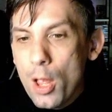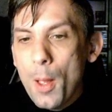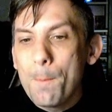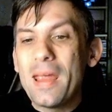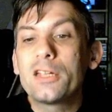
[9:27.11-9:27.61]

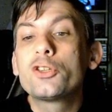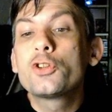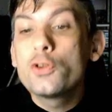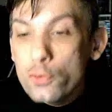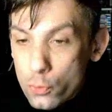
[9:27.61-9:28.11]
Make
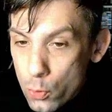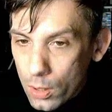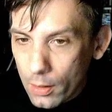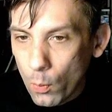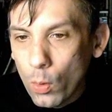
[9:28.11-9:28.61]
2
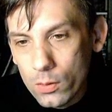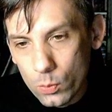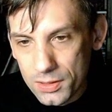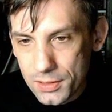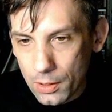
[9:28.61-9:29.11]

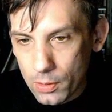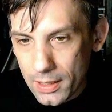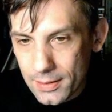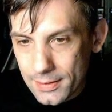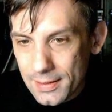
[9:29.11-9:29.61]
1/1
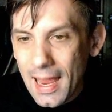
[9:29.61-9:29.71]
tokens,